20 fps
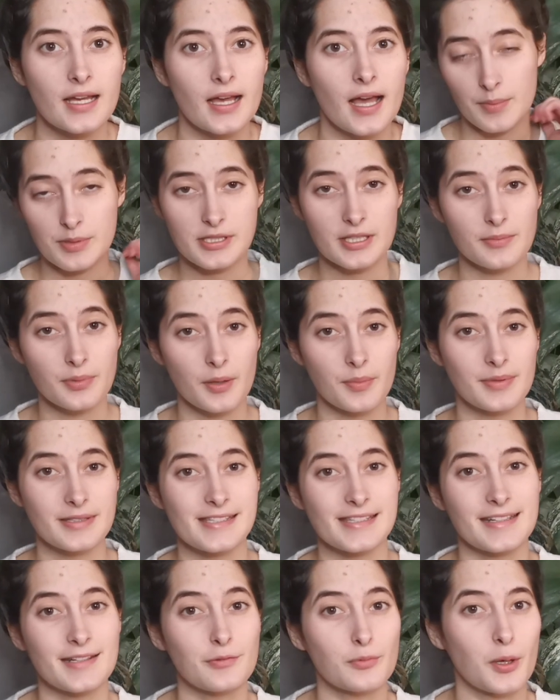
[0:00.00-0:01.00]
I'm still
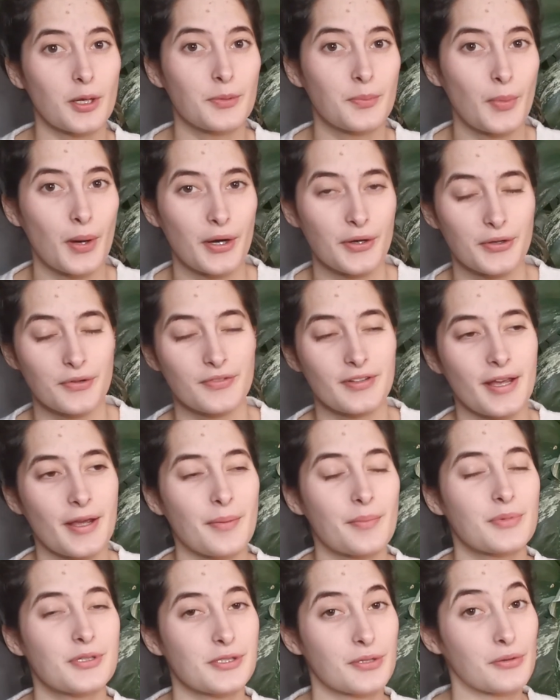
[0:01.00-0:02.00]
babysitting one part of
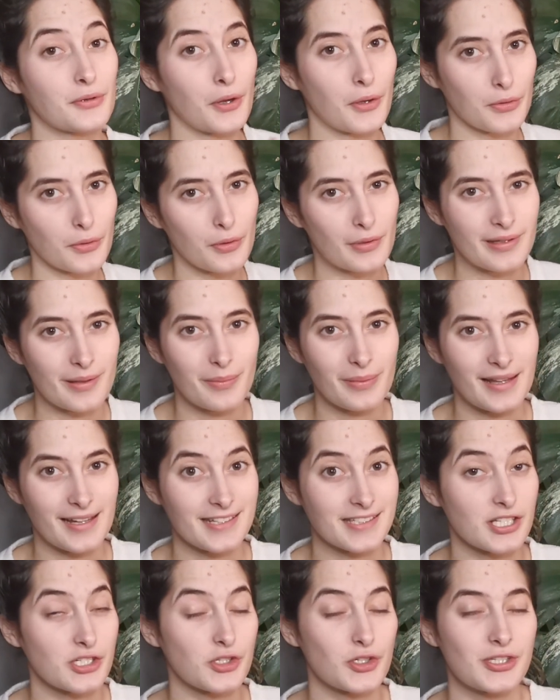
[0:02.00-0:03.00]
them, so not all the
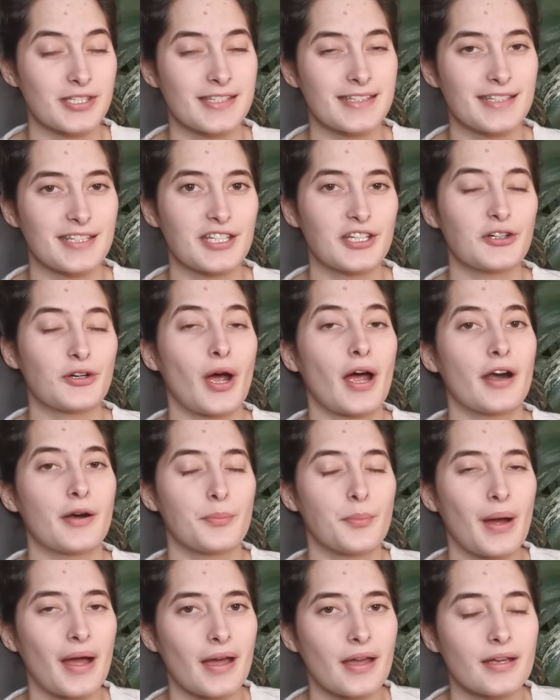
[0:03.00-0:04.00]
plants that you see here are
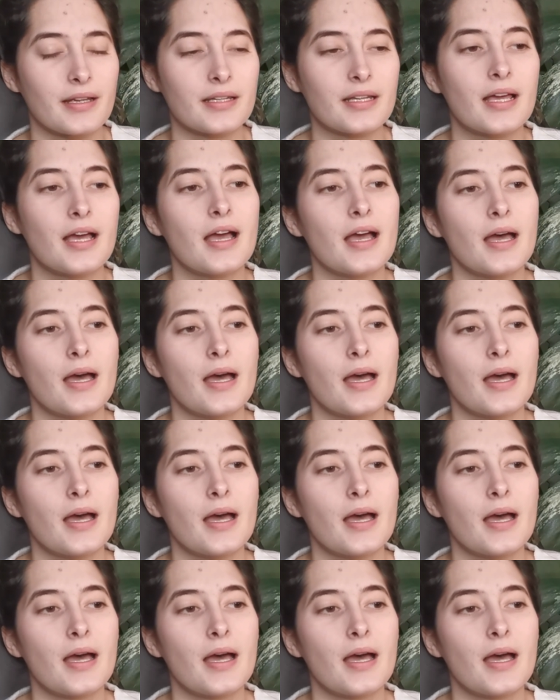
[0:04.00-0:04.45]
mine.